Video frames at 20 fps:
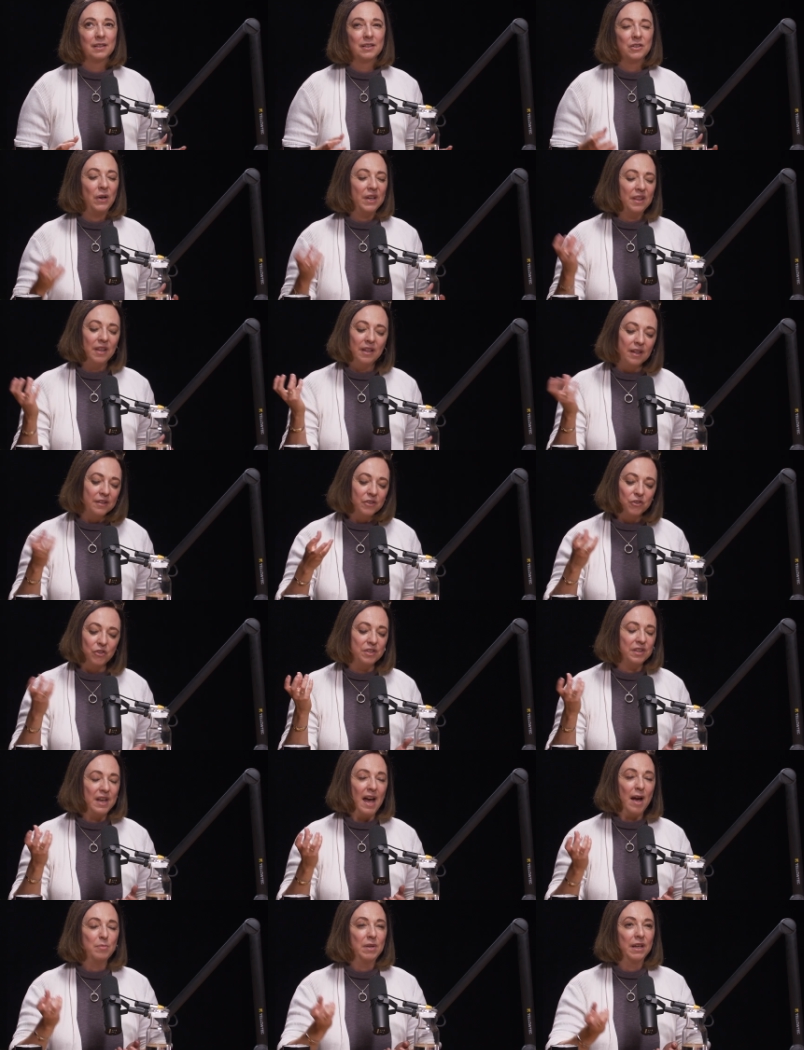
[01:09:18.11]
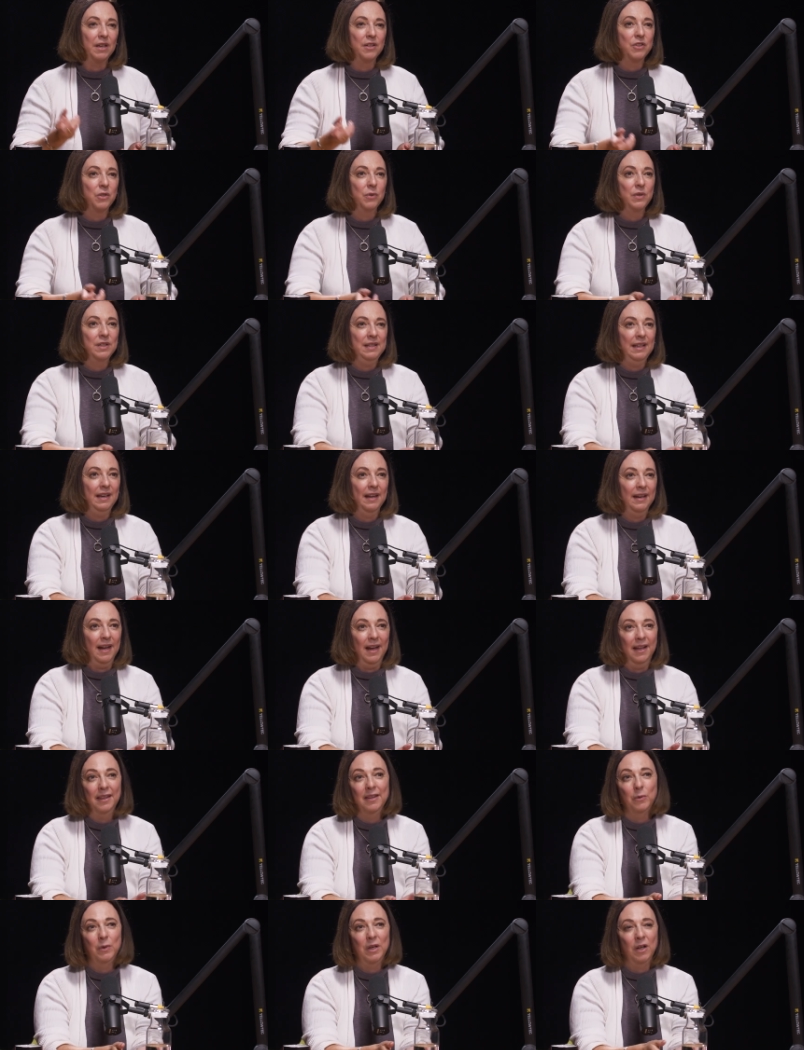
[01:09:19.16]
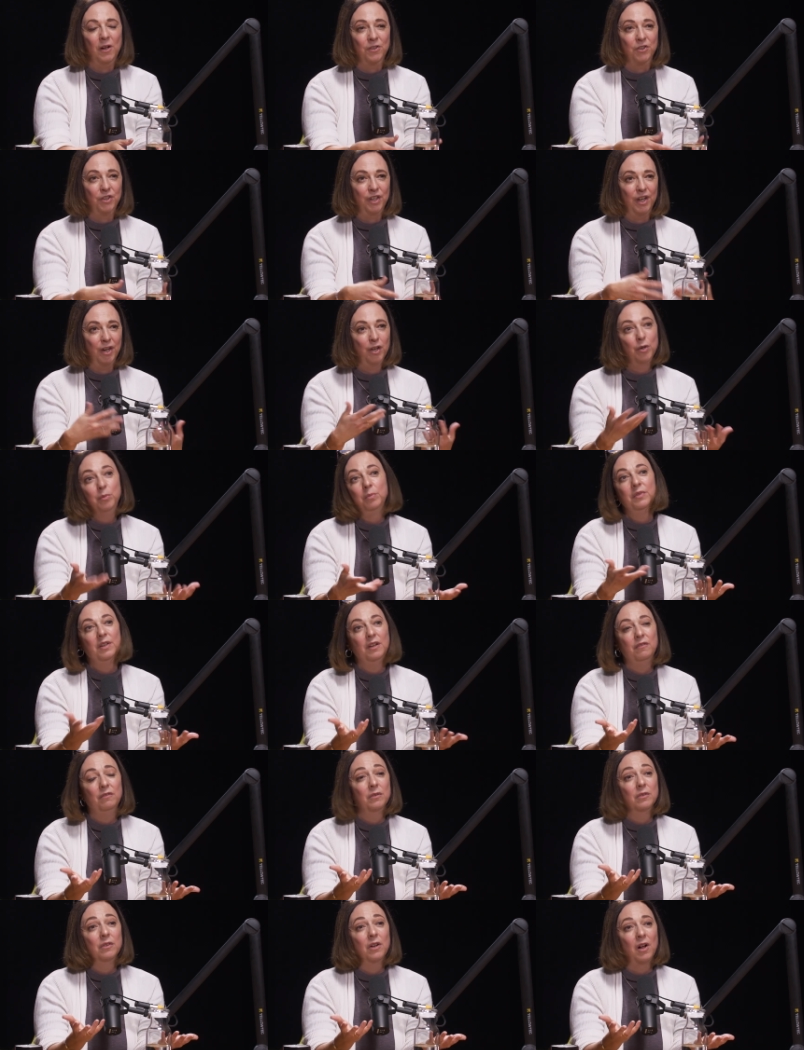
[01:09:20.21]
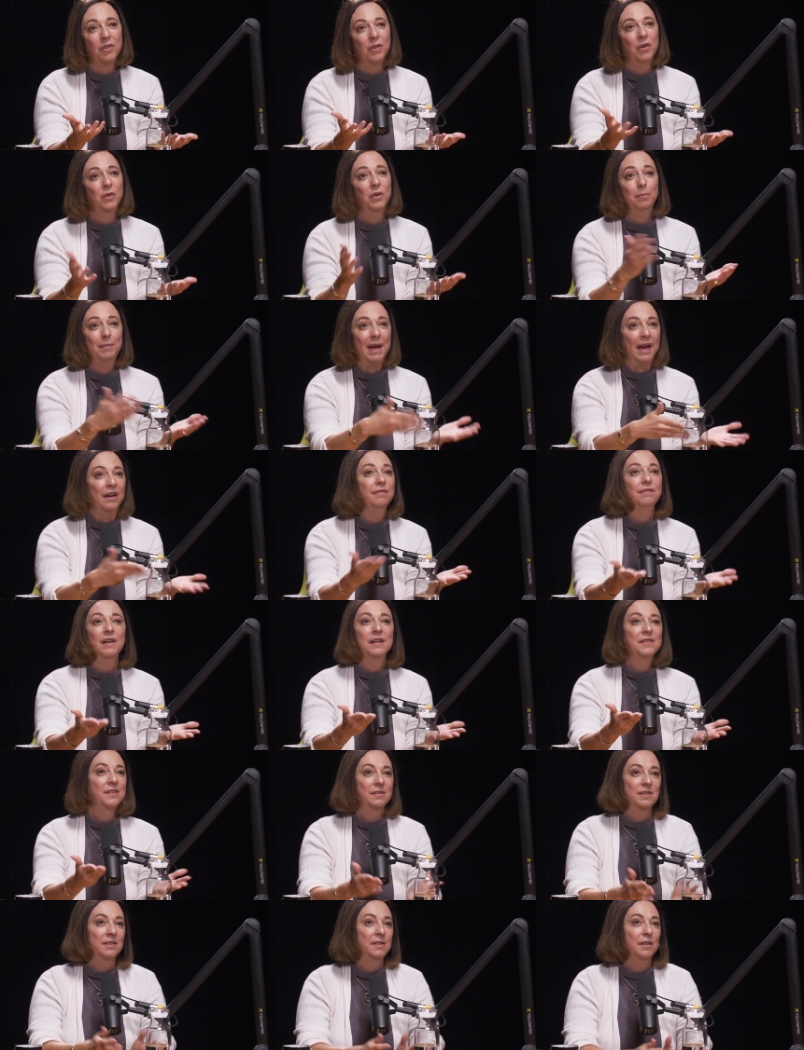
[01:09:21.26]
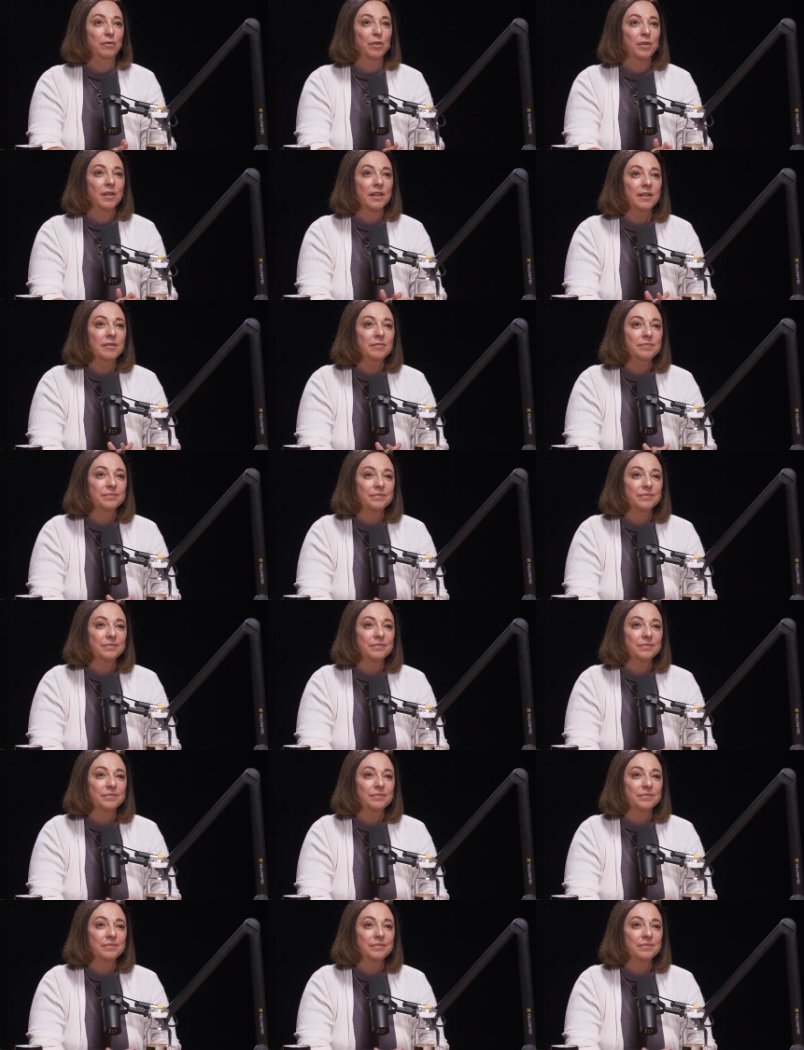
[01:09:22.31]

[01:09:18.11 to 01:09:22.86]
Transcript: so I think that's just tapping into a DNA that we all share, although it manifests differently